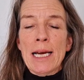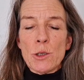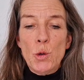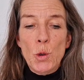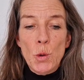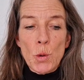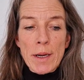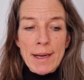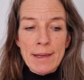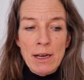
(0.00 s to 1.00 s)
like,
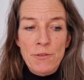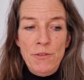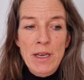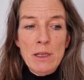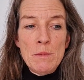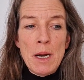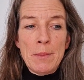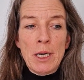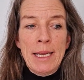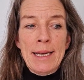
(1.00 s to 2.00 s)
can I feel my body?